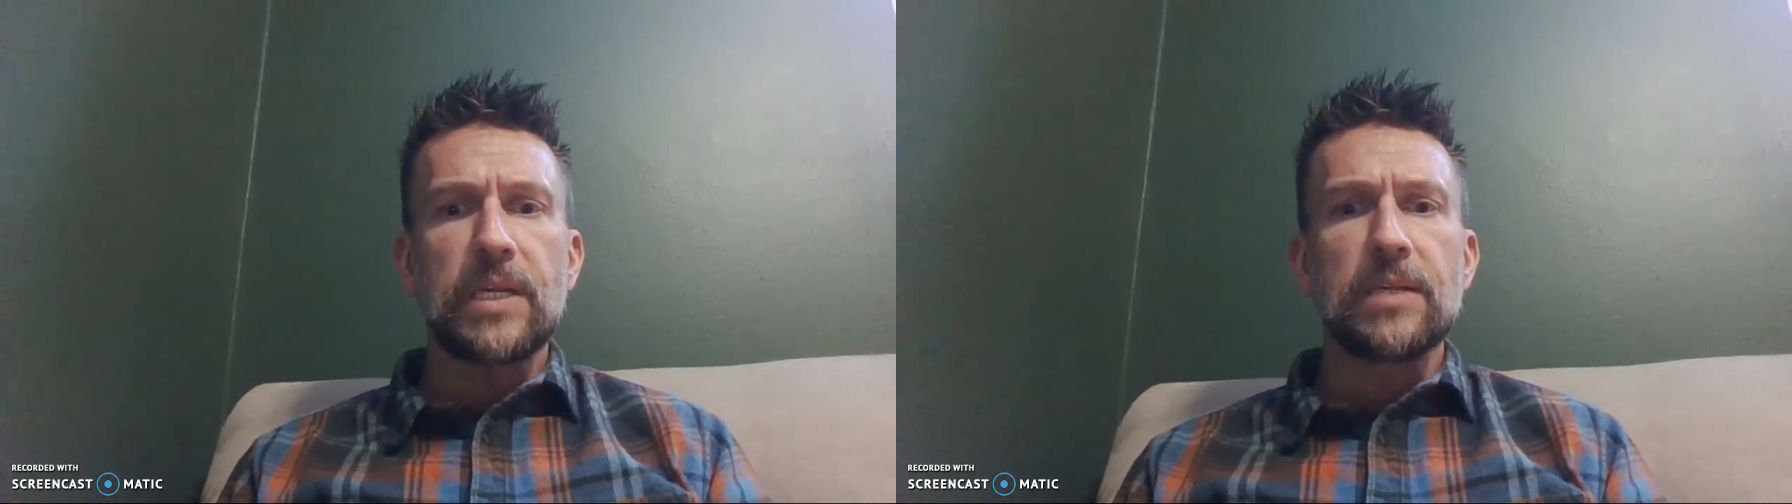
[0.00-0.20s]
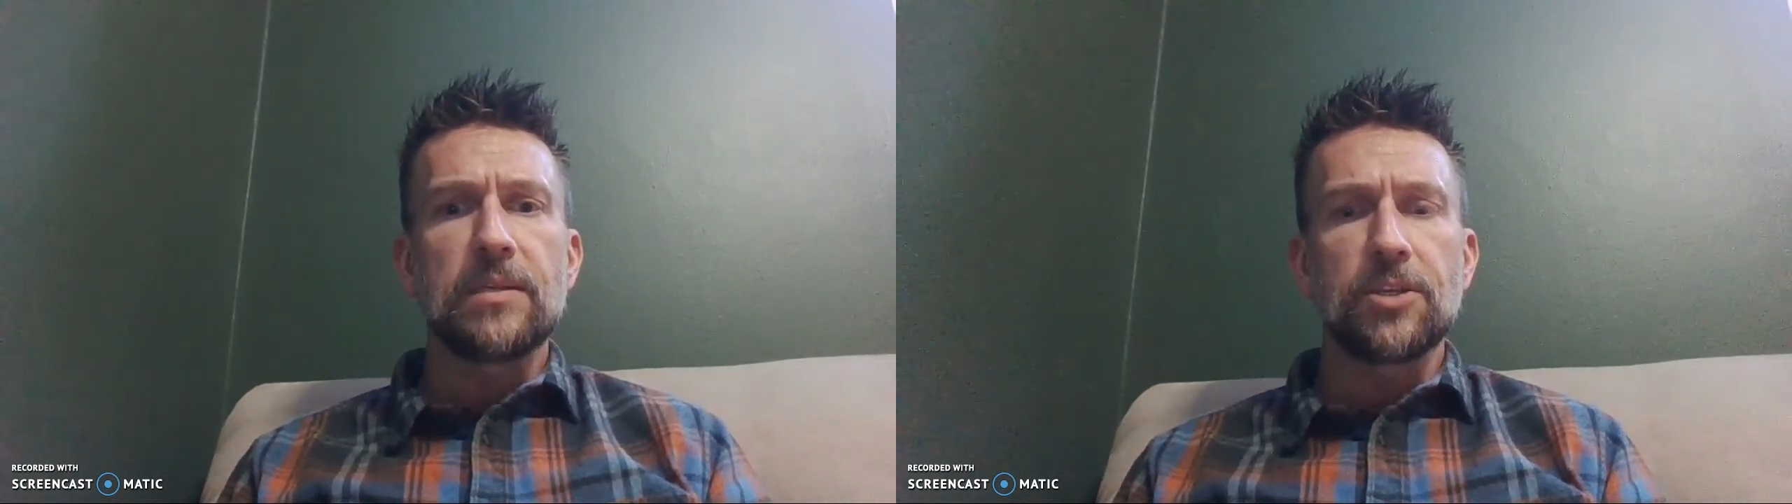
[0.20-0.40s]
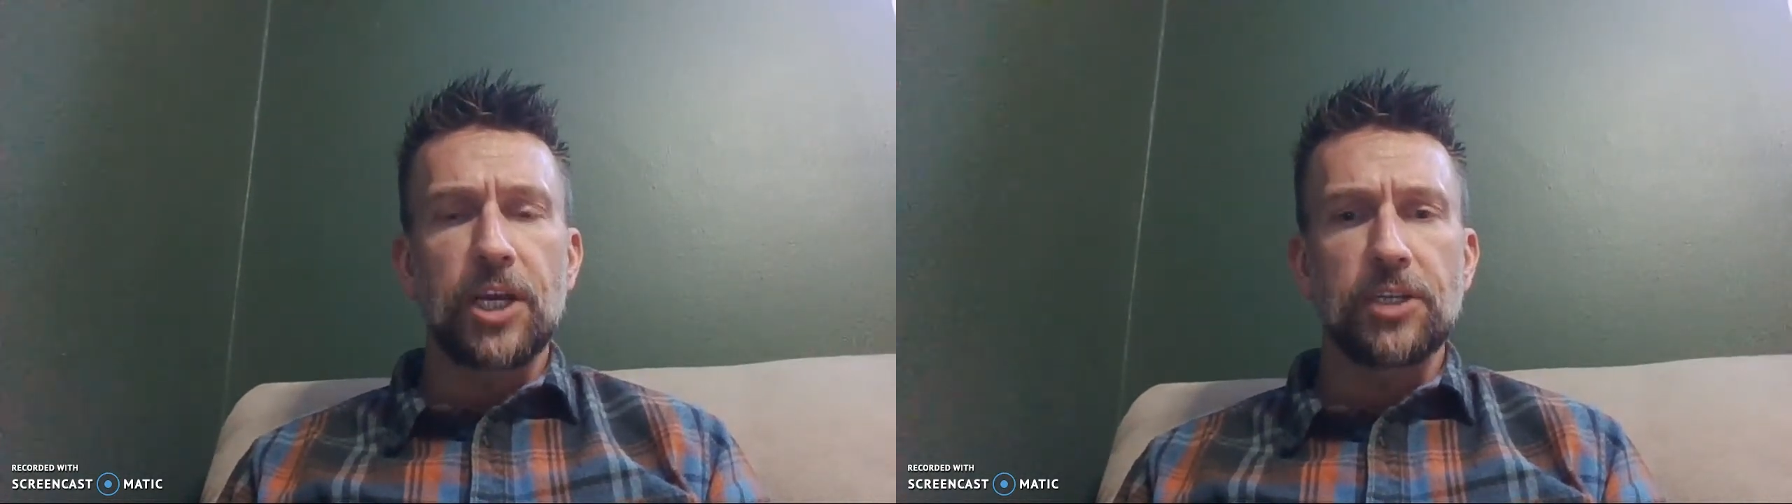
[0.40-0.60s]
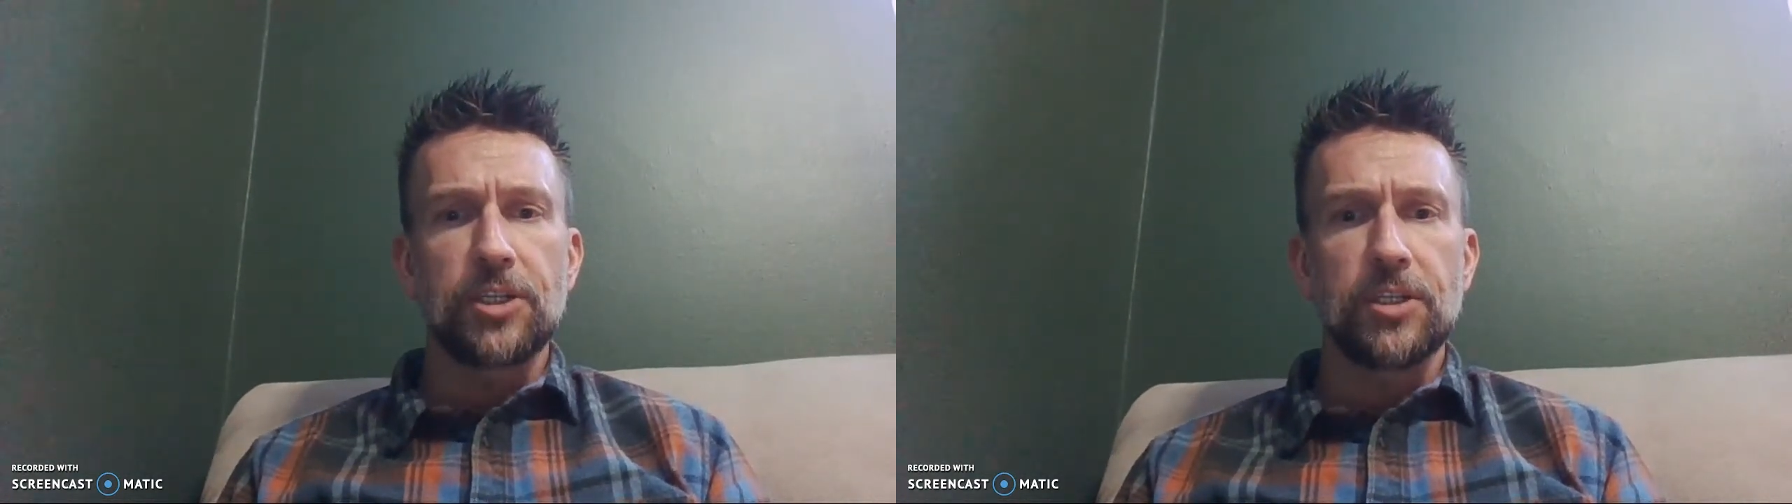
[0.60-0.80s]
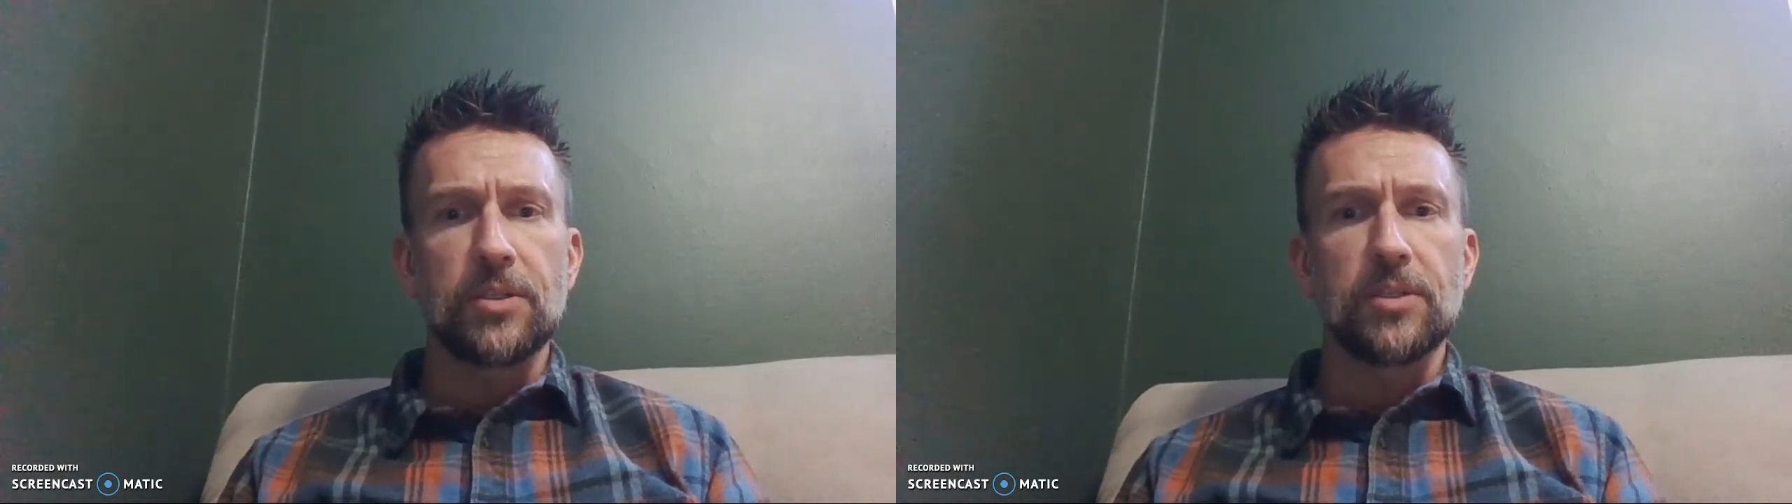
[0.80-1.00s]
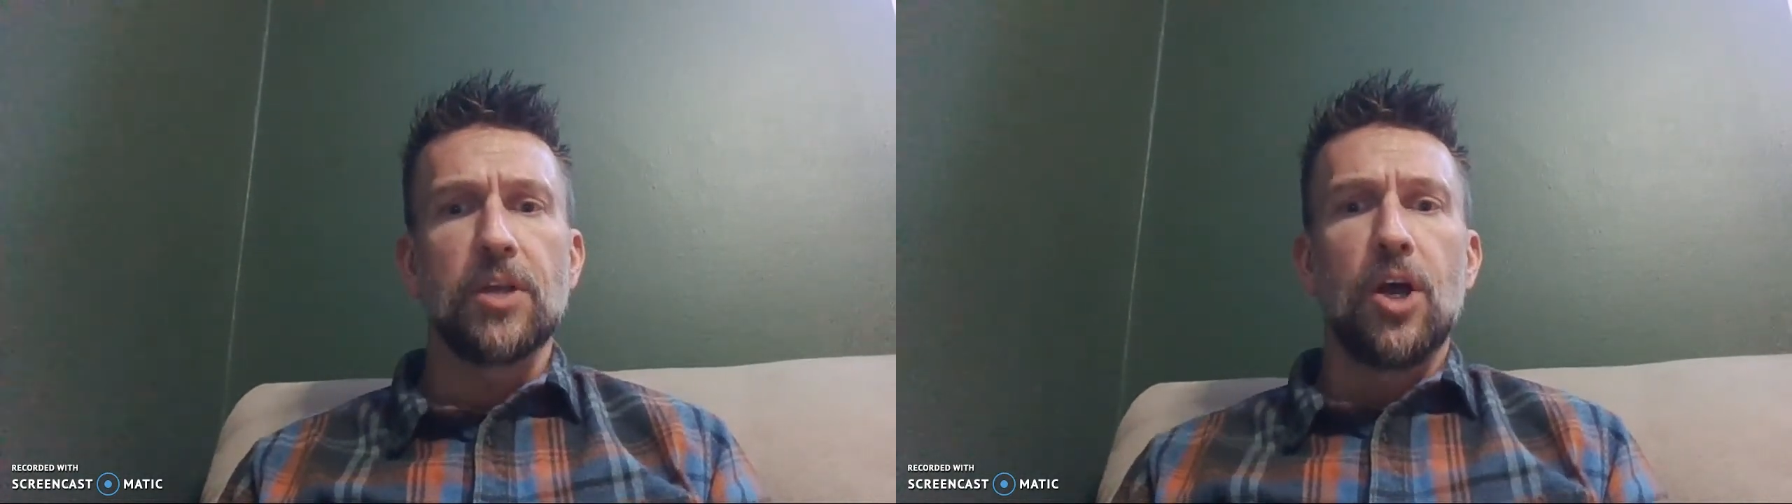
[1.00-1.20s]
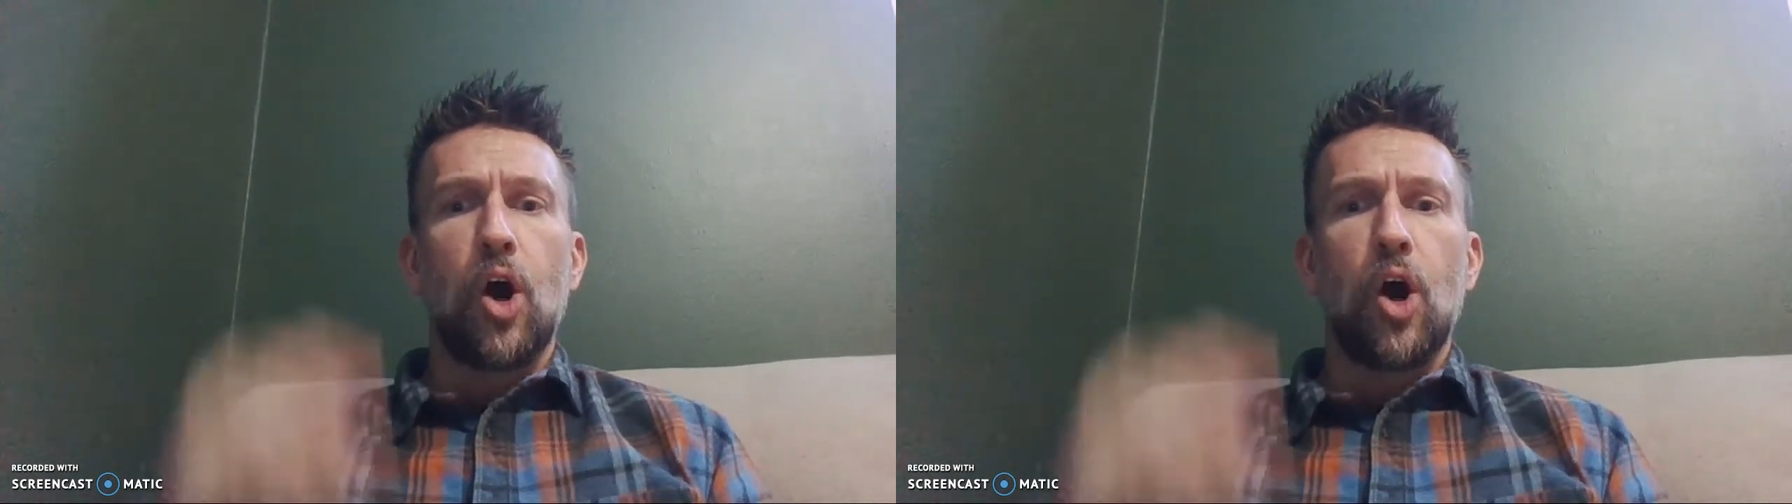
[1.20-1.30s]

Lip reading: suggestions, is